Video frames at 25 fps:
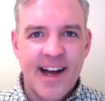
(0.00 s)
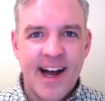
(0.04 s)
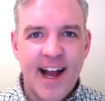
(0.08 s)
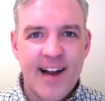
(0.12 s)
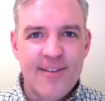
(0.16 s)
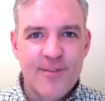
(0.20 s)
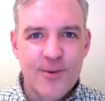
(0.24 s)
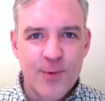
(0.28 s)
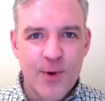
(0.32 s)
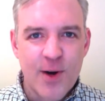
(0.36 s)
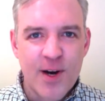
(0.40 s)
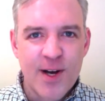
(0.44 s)

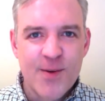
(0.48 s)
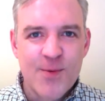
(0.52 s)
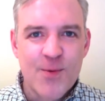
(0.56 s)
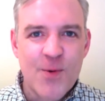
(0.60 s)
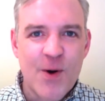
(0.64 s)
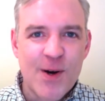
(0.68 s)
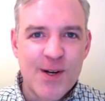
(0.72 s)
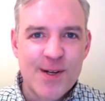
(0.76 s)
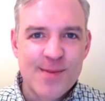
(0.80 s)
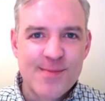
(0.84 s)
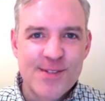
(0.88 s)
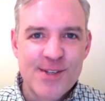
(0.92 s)
Hi everyone,
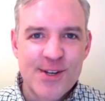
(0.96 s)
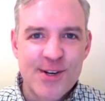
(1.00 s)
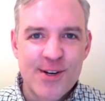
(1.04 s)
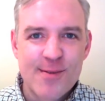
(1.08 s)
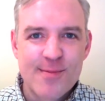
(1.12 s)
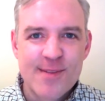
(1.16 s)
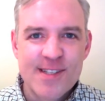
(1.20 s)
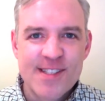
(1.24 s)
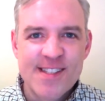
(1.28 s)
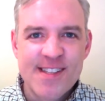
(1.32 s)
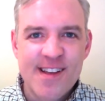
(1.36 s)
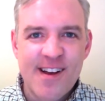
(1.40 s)
welcome to
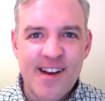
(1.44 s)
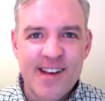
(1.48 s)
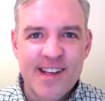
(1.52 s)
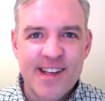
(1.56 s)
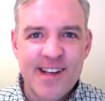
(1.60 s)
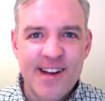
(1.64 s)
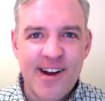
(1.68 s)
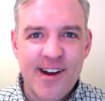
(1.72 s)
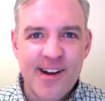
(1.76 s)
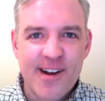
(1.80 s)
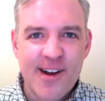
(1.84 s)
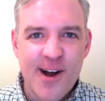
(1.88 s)

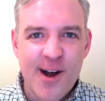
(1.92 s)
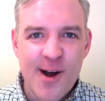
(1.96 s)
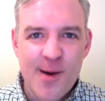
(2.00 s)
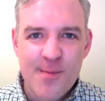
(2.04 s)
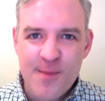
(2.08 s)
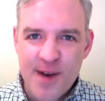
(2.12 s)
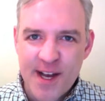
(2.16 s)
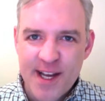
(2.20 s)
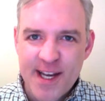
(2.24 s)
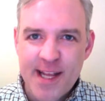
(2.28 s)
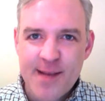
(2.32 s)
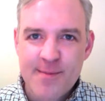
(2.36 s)

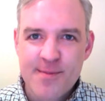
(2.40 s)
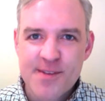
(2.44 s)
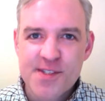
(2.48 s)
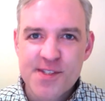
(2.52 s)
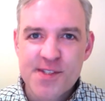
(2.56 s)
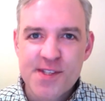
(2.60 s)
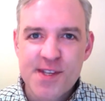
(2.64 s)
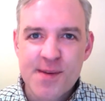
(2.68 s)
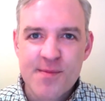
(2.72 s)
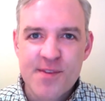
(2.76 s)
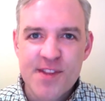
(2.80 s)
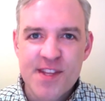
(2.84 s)
UrbanSake.com. My name
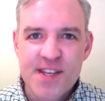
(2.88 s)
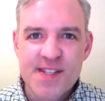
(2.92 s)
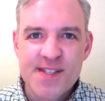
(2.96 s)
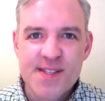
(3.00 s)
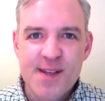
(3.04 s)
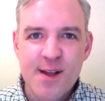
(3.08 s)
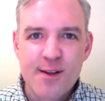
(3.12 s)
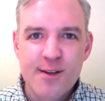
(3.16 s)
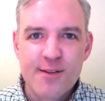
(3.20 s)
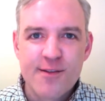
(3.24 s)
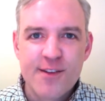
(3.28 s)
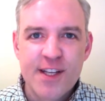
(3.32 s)
is Timothy
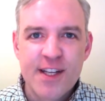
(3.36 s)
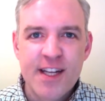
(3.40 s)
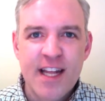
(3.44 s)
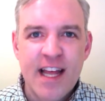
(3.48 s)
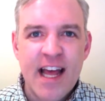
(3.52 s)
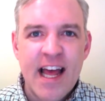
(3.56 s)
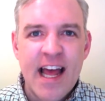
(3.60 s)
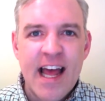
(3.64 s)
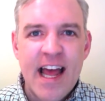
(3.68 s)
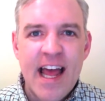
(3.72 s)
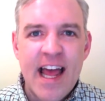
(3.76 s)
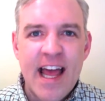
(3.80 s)
Sullivan
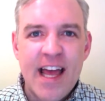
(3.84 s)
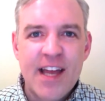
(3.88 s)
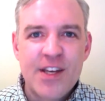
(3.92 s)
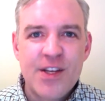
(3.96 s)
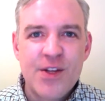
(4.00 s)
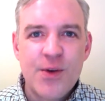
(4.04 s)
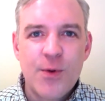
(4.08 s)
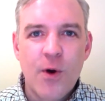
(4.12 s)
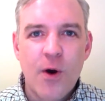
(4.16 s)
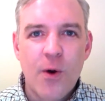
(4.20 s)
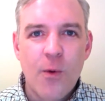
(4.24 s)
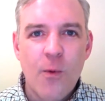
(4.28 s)
and
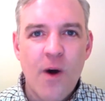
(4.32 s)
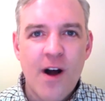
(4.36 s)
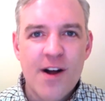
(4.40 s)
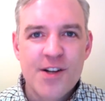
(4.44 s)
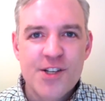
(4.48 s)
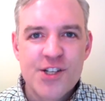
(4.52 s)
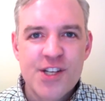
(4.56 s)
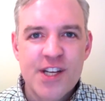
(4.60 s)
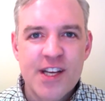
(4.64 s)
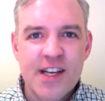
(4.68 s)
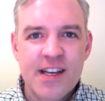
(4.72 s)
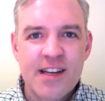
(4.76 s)
you are
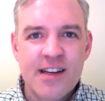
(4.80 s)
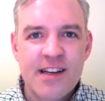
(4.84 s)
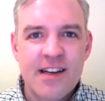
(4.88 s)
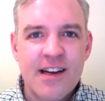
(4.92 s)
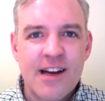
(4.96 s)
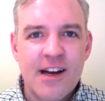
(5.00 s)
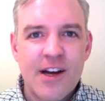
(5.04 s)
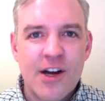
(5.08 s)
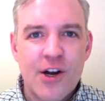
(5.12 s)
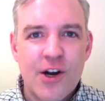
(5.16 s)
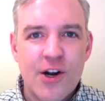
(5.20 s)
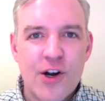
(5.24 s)
watching
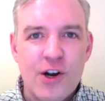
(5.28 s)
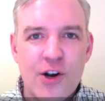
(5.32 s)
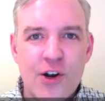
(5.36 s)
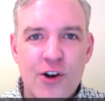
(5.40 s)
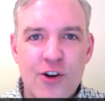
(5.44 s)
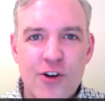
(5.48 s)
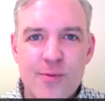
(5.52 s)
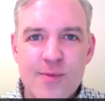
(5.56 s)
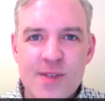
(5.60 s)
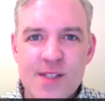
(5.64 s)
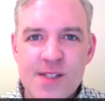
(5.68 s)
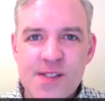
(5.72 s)

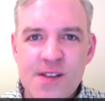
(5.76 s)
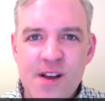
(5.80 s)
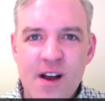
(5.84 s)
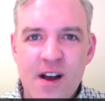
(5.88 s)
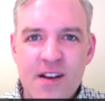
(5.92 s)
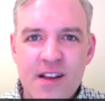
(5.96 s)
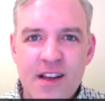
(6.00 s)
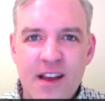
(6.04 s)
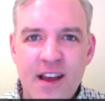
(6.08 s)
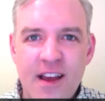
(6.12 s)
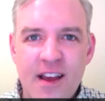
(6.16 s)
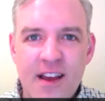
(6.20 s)

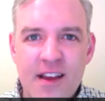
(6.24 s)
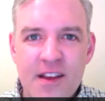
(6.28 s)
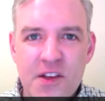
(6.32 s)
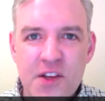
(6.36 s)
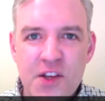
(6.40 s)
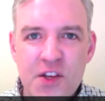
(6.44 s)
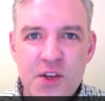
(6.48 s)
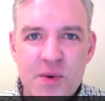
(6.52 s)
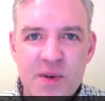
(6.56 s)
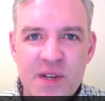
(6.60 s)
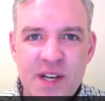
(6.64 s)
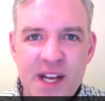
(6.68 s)
UrbanSake
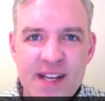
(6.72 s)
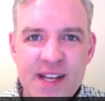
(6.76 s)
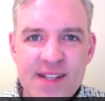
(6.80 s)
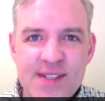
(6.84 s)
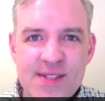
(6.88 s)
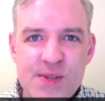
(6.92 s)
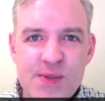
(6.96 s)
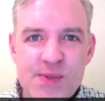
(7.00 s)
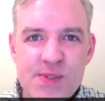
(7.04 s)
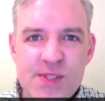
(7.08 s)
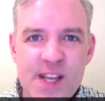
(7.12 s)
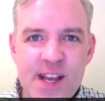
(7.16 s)
Q&A
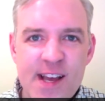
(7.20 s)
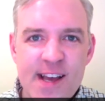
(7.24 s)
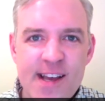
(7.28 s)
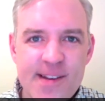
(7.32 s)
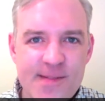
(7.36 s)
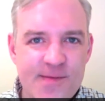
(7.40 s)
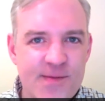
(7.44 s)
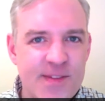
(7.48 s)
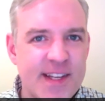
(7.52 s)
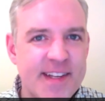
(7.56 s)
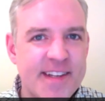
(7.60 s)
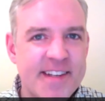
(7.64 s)

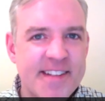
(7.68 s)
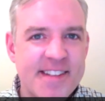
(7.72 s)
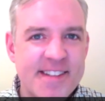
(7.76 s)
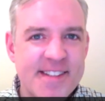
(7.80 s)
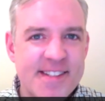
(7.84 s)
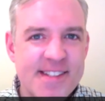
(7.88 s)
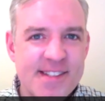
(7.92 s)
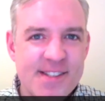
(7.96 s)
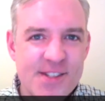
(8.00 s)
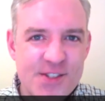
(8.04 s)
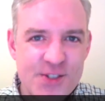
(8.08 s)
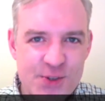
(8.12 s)
Tuesday.
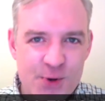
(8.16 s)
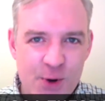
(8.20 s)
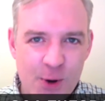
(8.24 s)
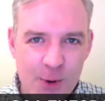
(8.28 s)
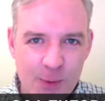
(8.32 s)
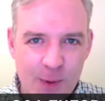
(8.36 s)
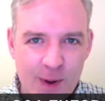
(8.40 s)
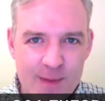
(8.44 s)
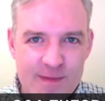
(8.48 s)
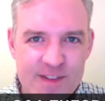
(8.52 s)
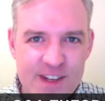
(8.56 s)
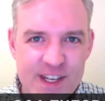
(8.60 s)
This is a
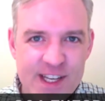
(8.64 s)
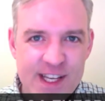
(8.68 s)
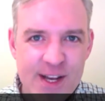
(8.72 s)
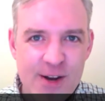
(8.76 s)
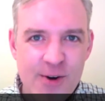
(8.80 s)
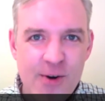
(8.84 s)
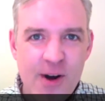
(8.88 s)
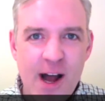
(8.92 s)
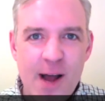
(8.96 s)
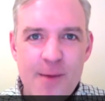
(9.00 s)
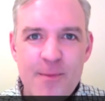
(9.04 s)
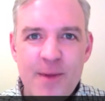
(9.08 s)
short web
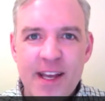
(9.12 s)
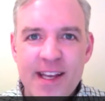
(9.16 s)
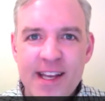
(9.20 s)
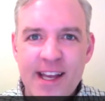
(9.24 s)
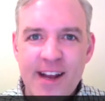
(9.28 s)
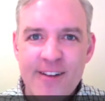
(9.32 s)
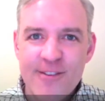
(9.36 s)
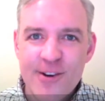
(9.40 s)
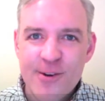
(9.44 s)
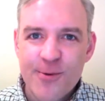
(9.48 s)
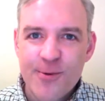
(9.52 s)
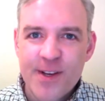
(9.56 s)
video I make
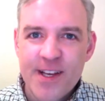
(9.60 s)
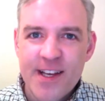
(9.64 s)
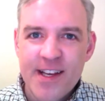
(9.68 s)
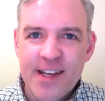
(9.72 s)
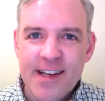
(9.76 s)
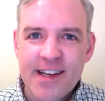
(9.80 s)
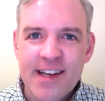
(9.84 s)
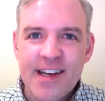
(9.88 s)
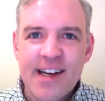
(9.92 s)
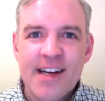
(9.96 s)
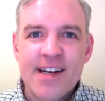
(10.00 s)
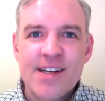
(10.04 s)
every
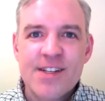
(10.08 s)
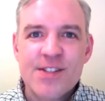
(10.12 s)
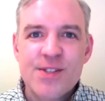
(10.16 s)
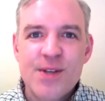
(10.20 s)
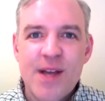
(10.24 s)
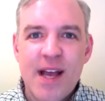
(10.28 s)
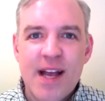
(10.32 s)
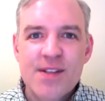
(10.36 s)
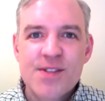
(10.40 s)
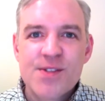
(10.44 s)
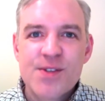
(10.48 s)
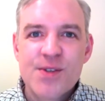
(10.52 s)
week
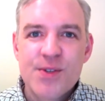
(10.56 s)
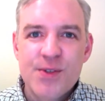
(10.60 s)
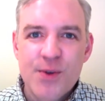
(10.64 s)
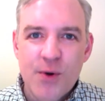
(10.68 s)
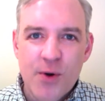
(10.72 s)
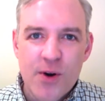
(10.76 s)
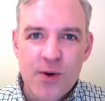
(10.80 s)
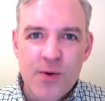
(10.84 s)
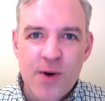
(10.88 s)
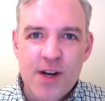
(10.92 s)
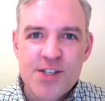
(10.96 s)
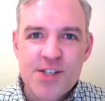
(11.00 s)
to answer
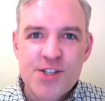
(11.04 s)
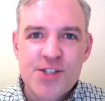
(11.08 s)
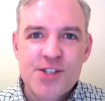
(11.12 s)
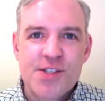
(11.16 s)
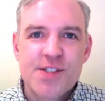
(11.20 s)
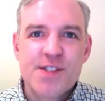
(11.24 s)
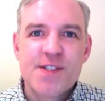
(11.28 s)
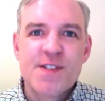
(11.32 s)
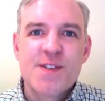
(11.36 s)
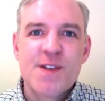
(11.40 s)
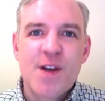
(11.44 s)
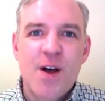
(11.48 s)
your
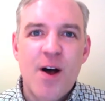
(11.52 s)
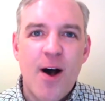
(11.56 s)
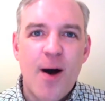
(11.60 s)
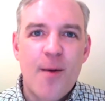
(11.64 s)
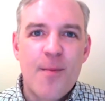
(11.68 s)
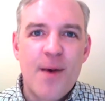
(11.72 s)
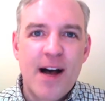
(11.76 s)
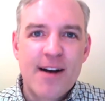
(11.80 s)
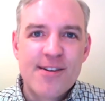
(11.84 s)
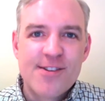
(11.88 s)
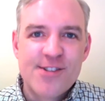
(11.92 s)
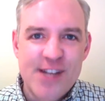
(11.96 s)
questions
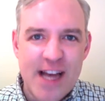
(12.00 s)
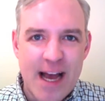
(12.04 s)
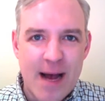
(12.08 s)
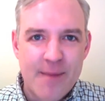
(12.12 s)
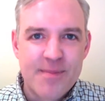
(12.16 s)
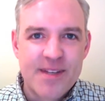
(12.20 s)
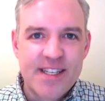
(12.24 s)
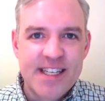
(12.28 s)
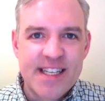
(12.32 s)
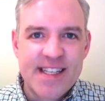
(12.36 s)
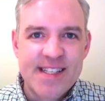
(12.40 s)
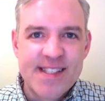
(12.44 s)
about
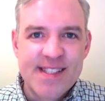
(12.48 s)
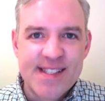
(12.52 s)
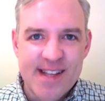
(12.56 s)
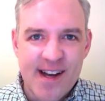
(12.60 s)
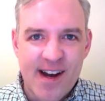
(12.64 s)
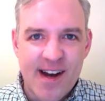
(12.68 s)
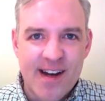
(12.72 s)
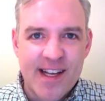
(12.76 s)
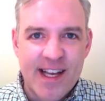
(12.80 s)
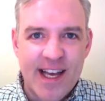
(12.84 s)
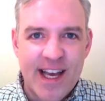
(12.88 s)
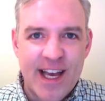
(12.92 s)
Japanese
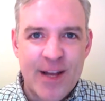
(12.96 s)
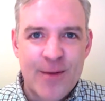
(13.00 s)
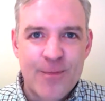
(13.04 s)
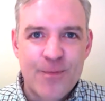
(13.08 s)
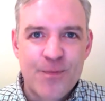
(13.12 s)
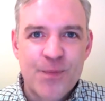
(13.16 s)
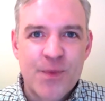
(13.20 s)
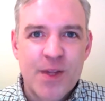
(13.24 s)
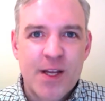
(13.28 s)
sake.